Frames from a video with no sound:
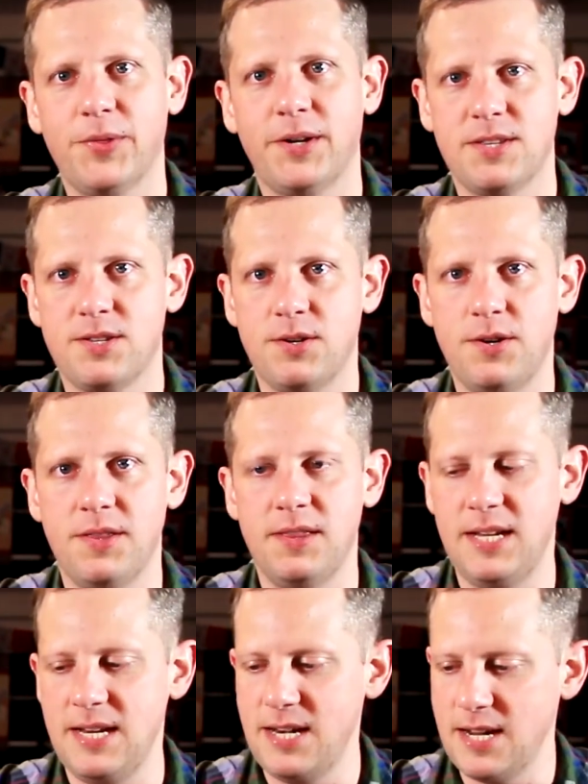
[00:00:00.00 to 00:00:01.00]
thoughts on
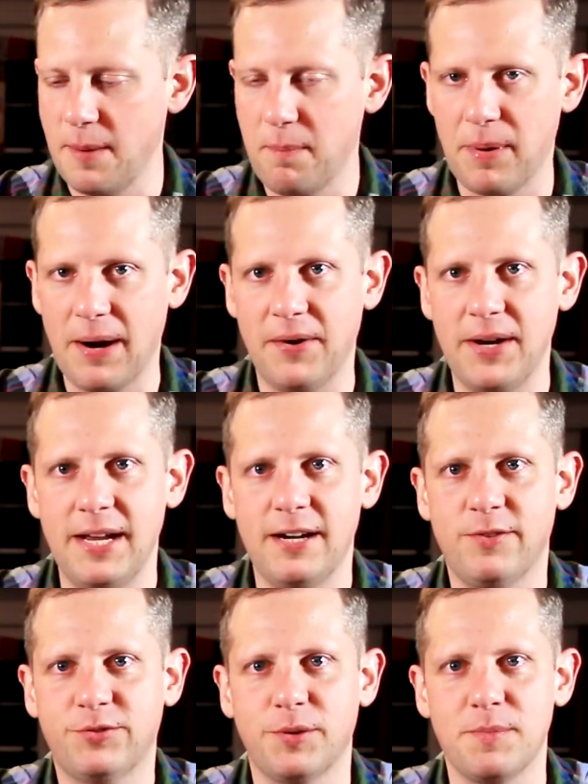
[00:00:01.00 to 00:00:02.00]
the Nut Brown
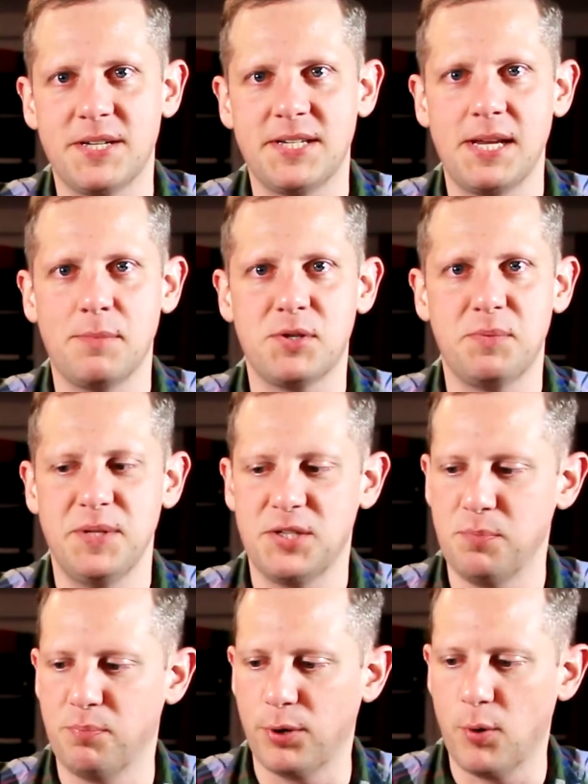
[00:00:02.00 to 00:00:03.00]
Ale from Sam
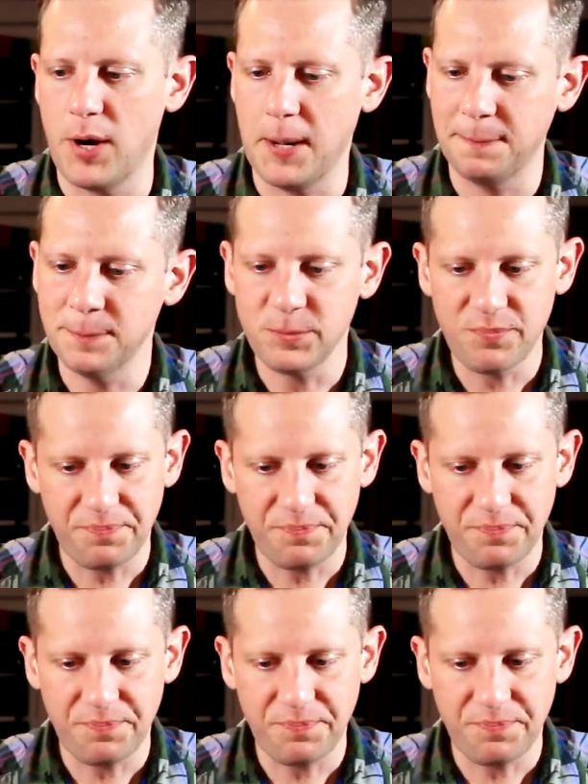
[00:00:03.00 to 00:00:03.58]
Smith's Brewing.